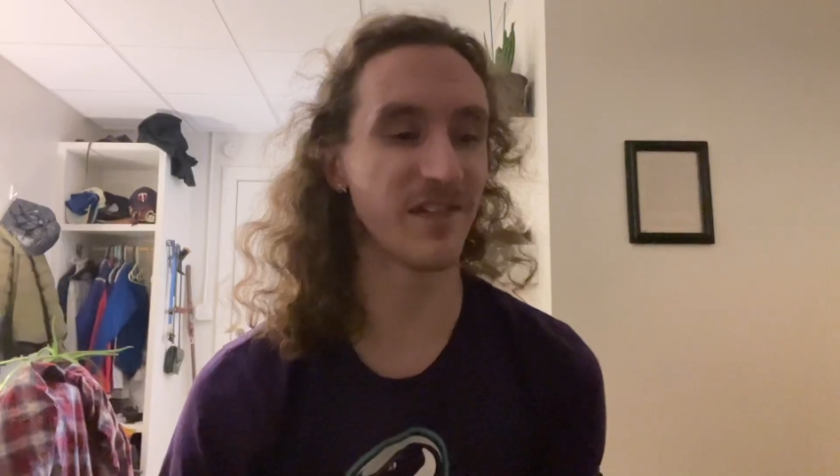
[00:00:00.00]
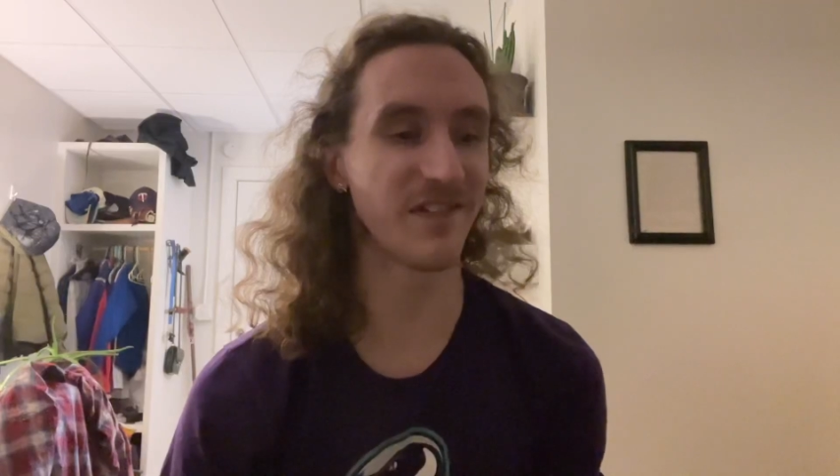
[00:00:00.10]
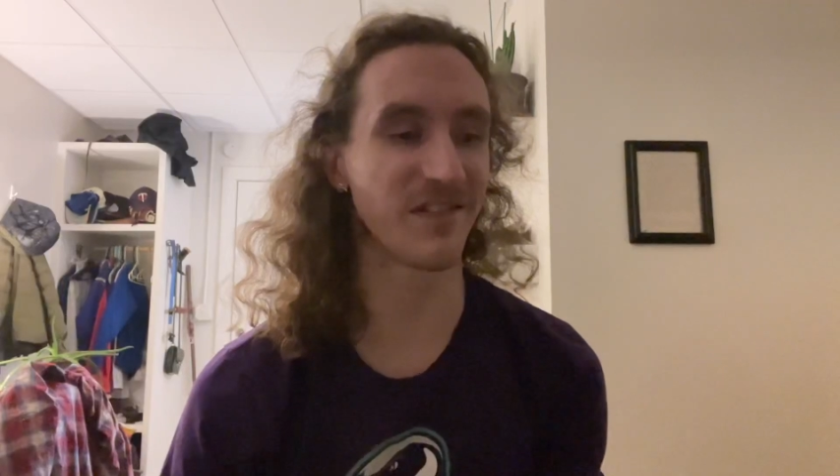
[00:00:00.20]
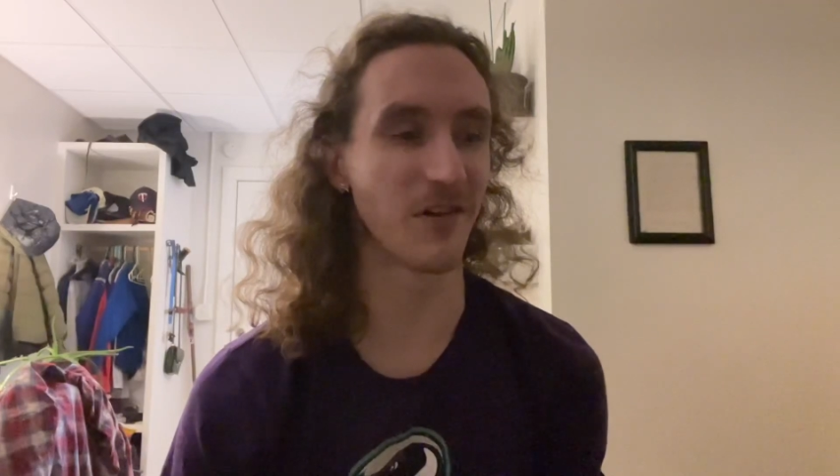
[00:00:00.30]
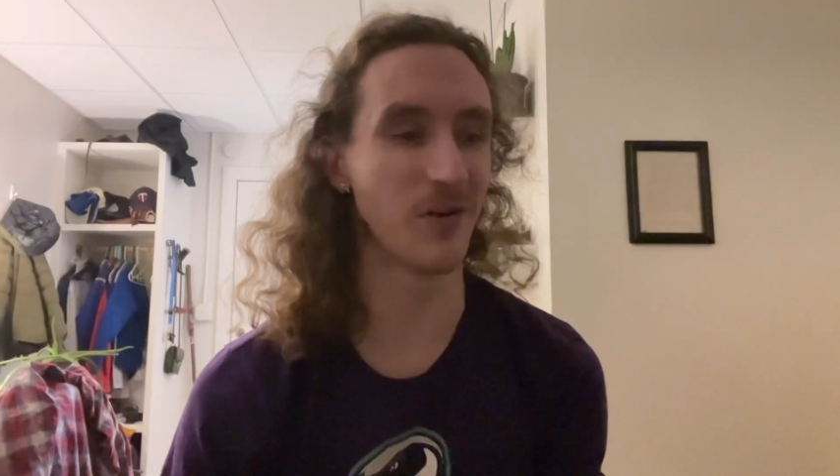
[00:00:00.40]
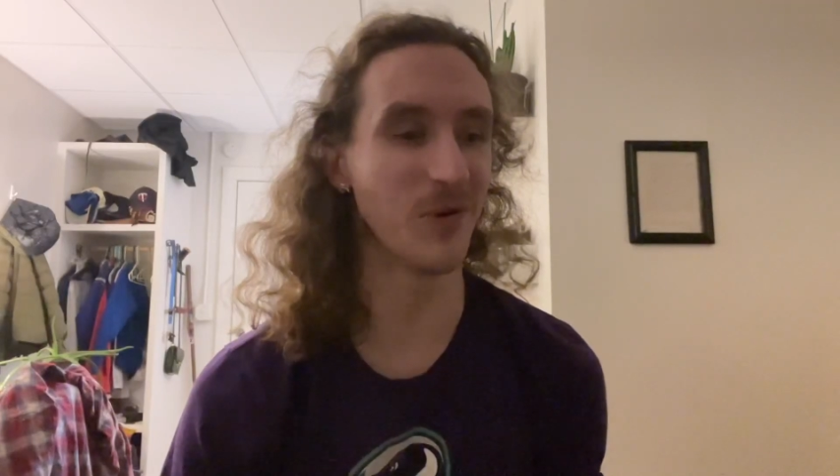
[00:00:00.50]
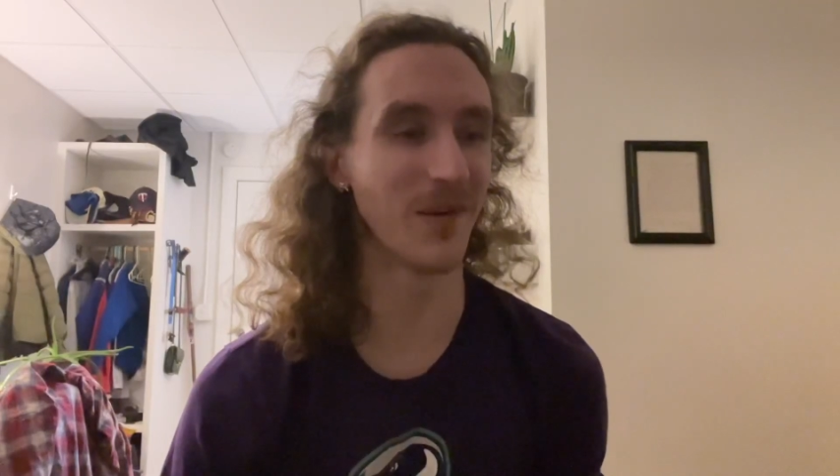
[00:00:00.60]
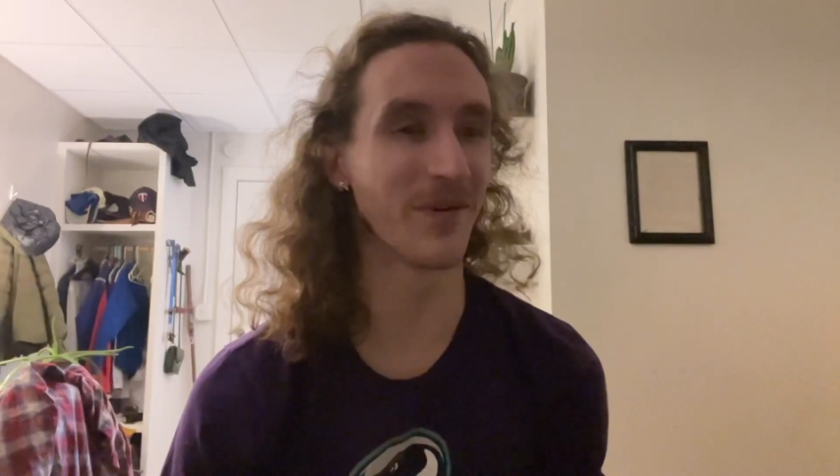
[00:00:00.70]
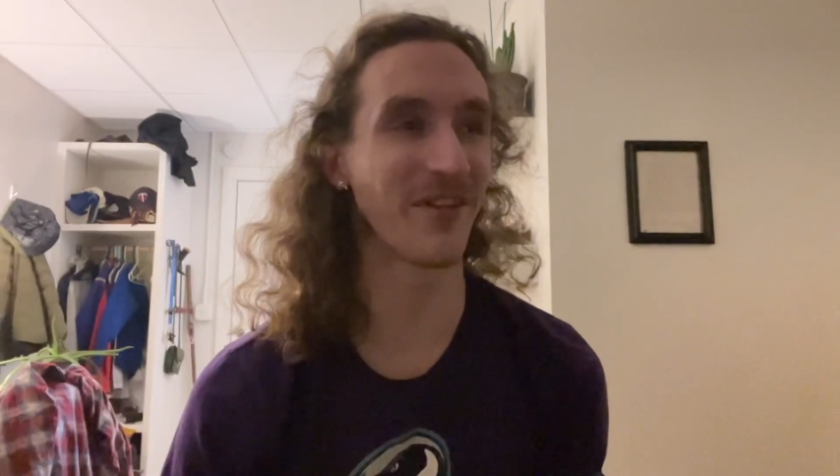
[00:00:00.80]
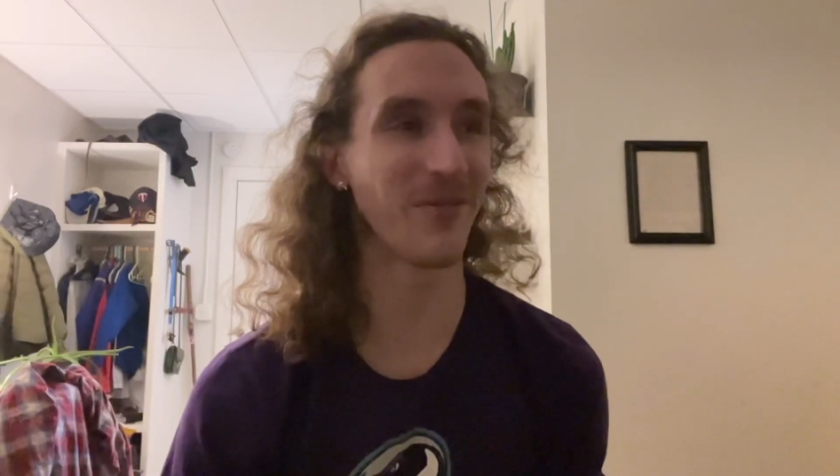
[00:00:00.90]
so
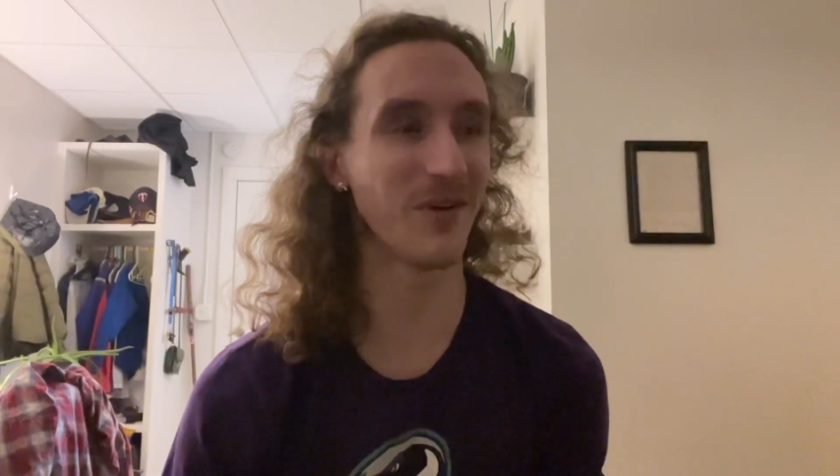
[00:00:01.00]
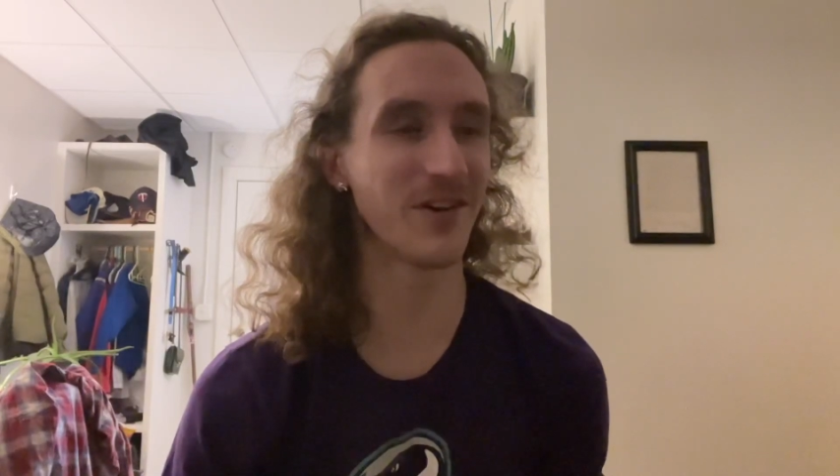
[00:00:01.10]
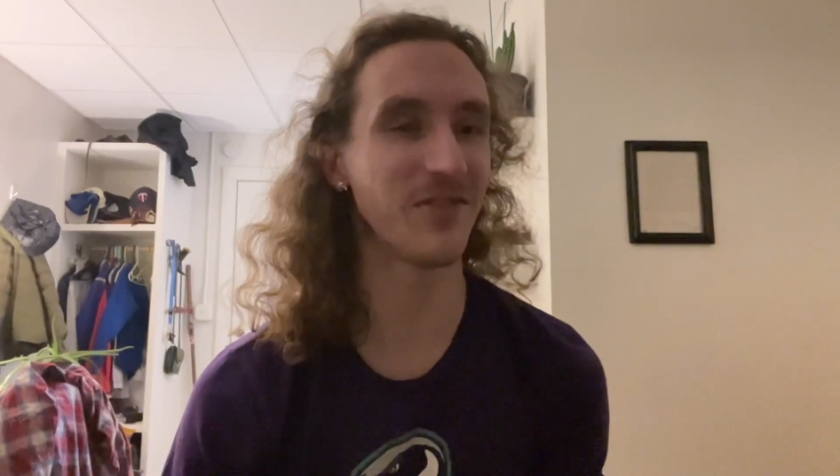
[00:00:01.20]
I'm going to do a